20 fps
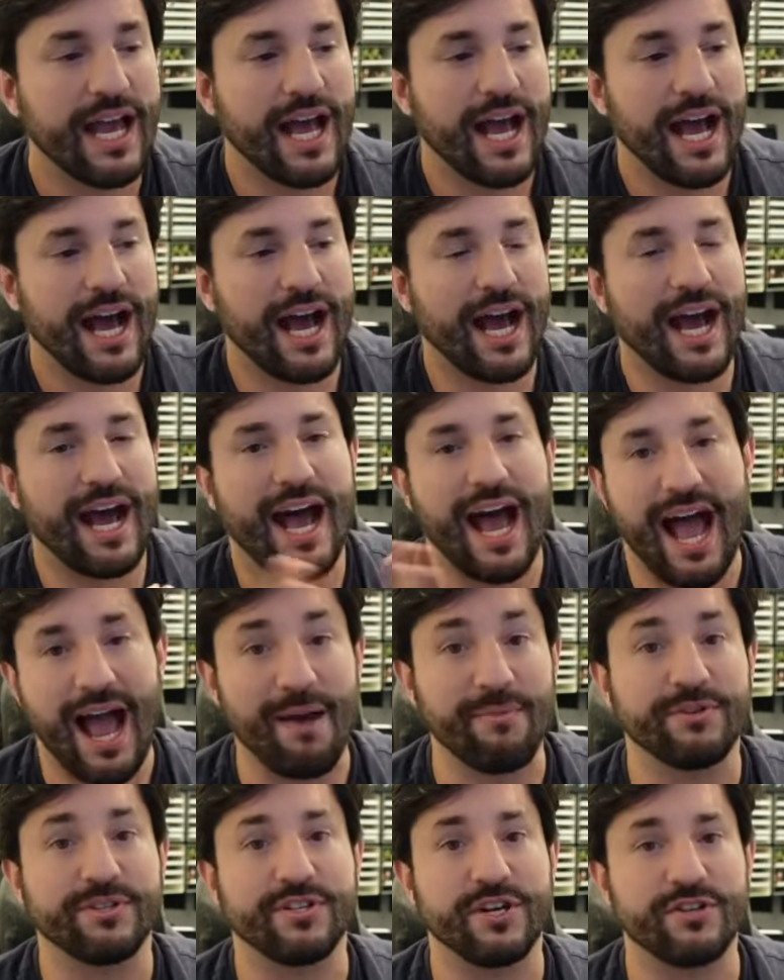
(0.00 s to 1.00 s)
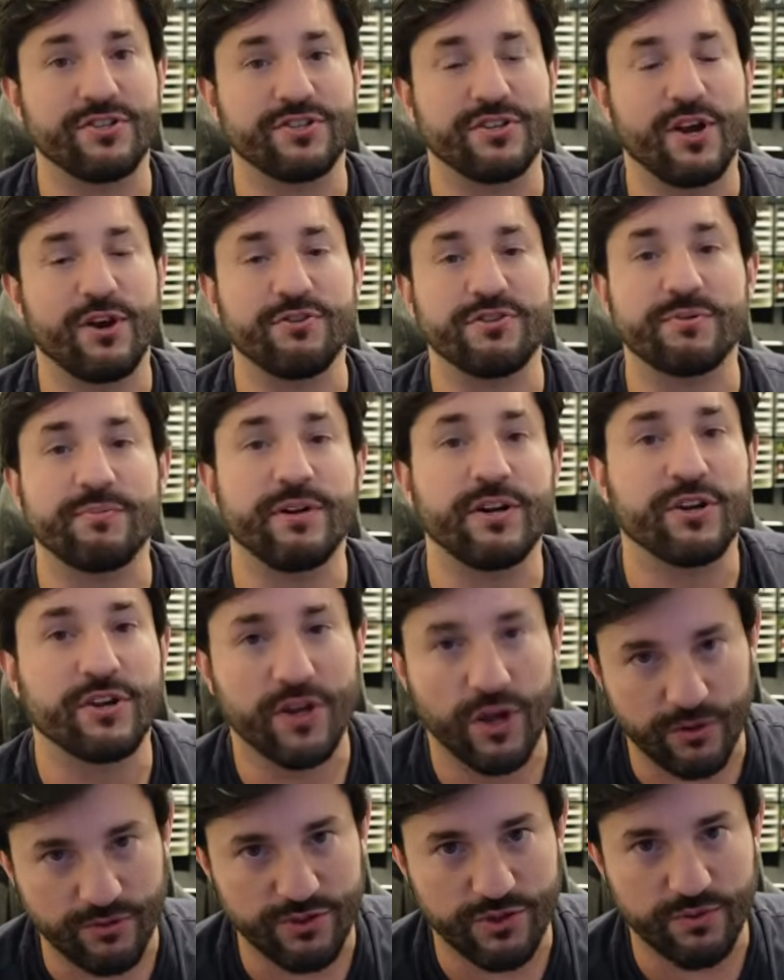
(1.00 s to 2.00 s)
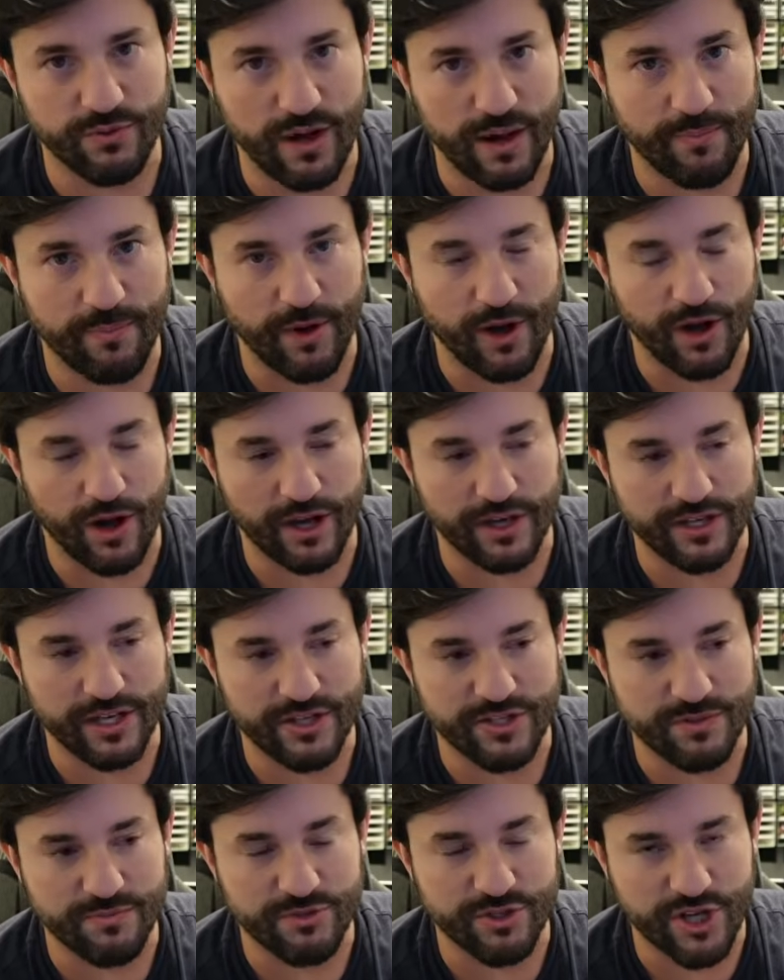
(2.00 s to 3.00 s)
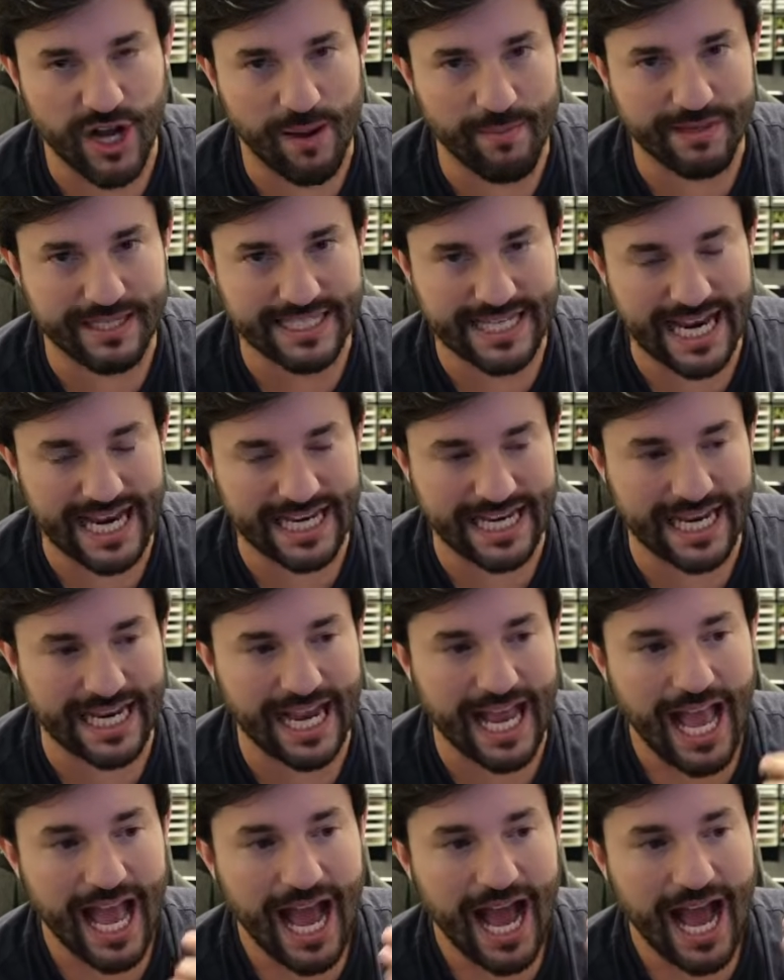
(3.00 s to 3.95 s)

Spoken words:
I'm the Dungeon Coach. I'm here to coach you up on some Shaman tanking.